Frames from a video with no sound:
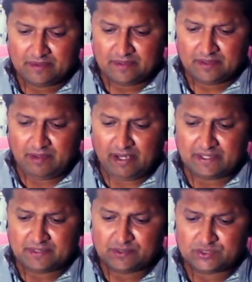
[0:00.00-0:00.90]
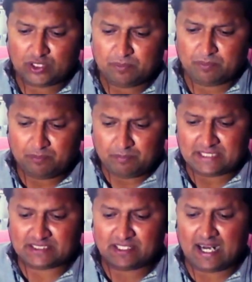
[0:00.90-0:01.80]
right? So
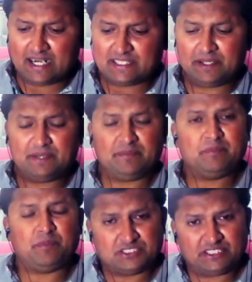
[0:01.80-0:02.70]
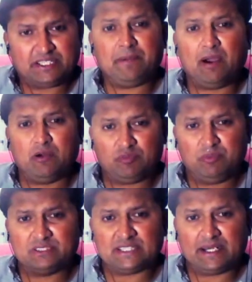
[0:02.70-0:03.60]
pleasure are the positive
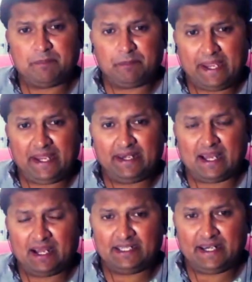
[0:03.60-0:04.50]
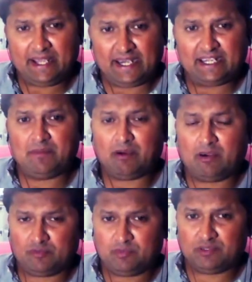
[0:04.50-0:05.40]
outputs and pain are the negative
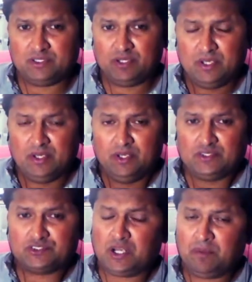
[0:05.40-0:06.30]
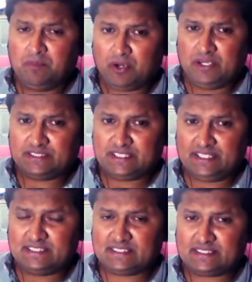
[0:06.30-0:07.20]
outputs. Some
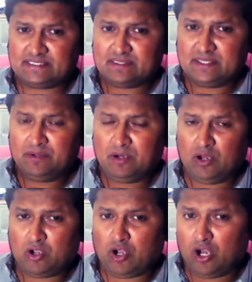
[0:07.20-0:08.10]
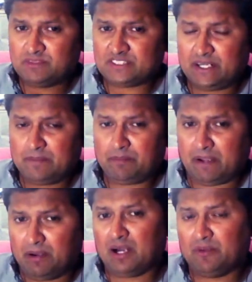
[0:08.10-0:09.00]
policies comes in
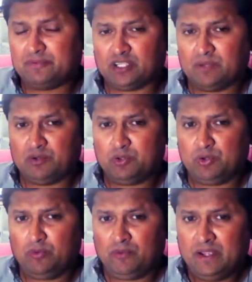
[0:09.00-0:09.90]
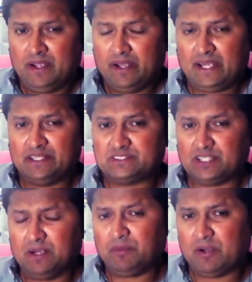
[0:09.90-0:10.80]
favor of some group, and
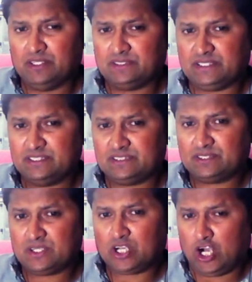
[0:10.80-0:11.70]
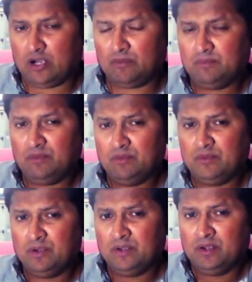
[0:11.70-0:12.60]
some policies come
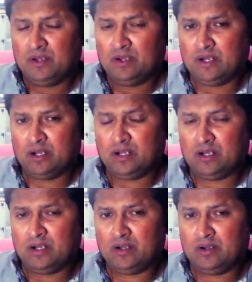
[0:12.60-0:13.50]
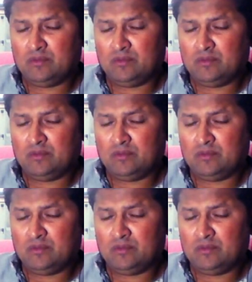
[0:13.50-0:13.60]
uh,